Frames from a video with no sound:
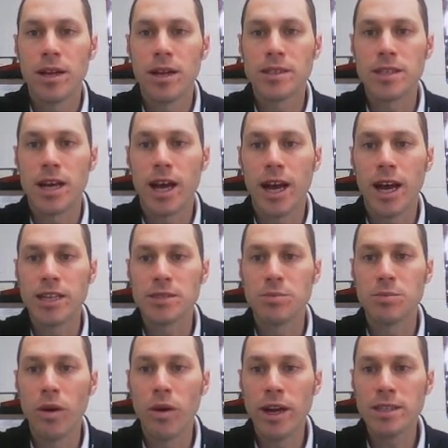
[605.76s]
it's the highest
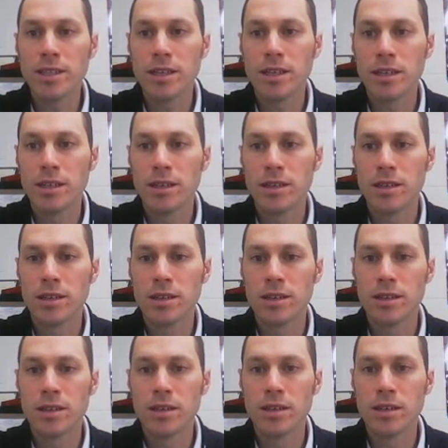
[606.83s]
point.
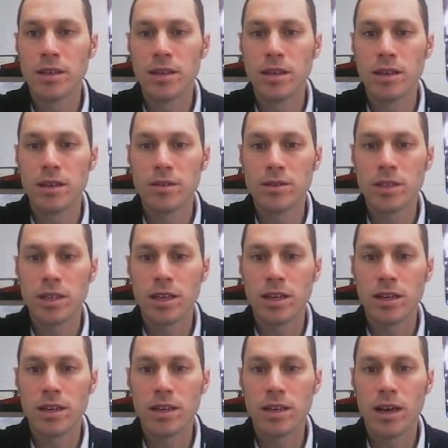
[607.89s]
We
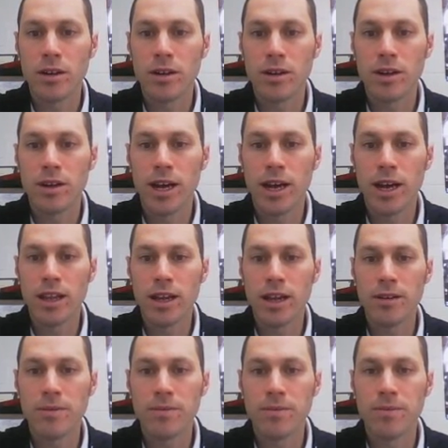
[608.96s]
get color here to
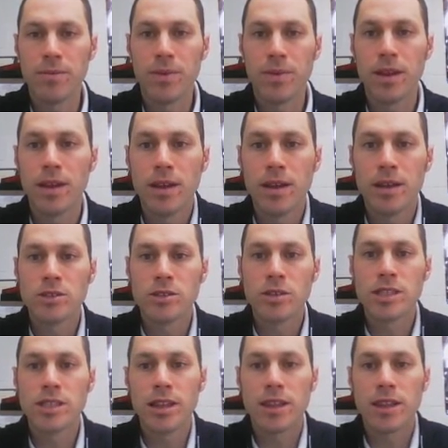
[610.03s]
highlight. So
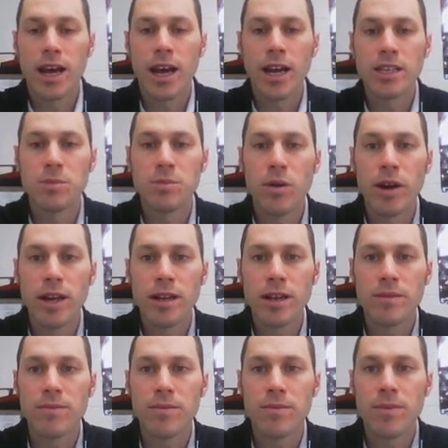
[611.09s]
it's at the highest point,
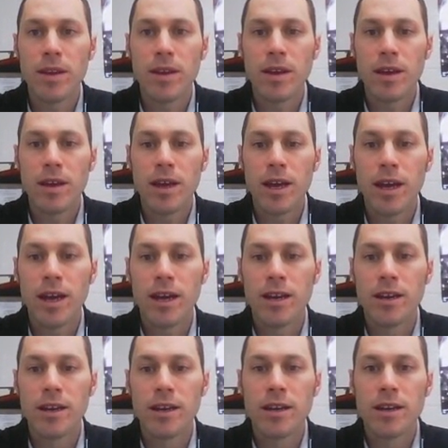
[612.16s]

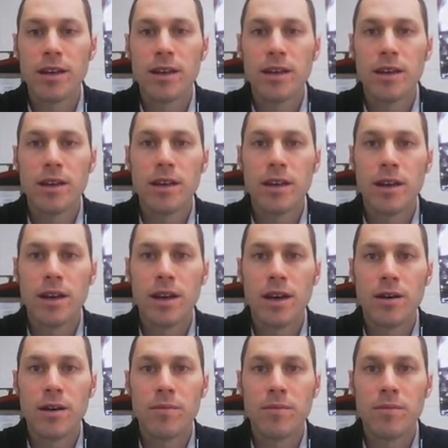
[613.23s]
and
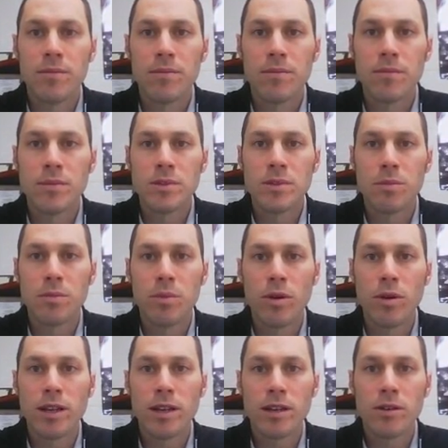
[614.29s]
um, the
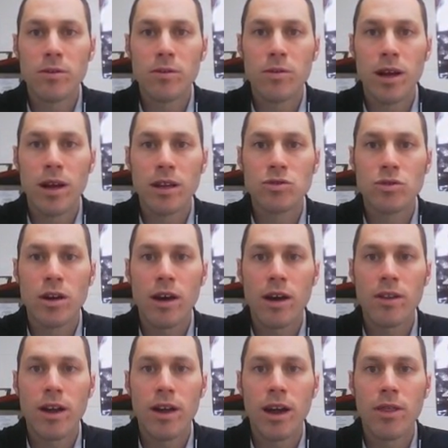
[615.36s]
point when I draw
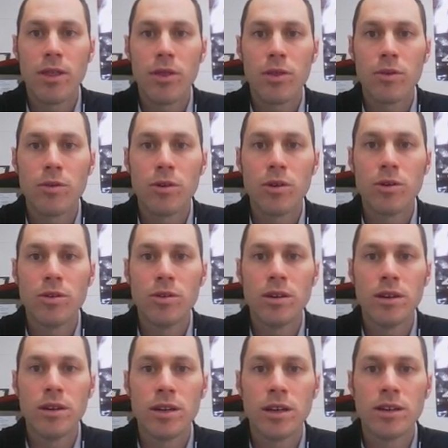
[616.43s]
the line through
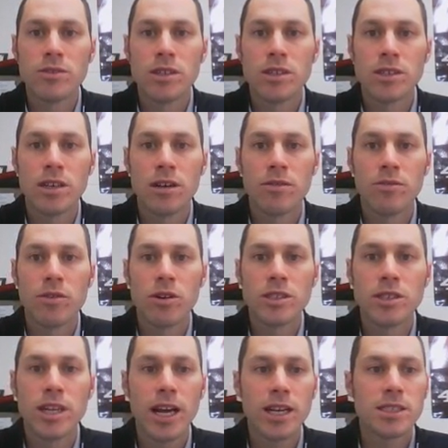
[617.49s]
gives us our
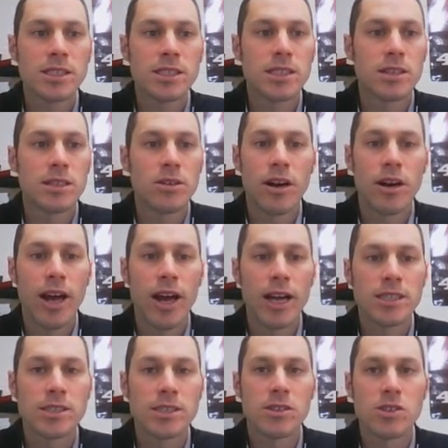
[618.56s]
vertex, or our
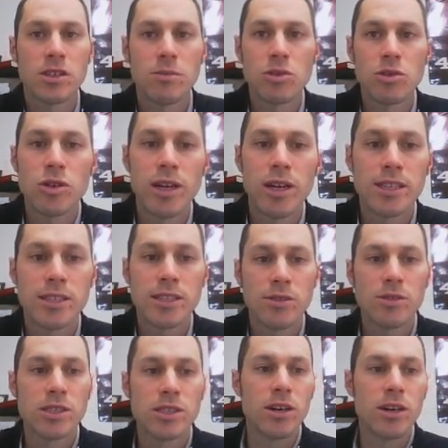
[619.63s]
axis of symmetry, x
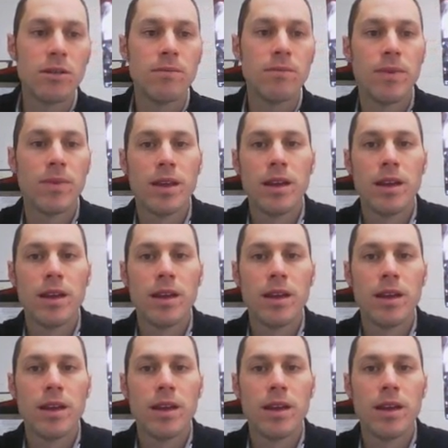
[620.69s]
equals 0.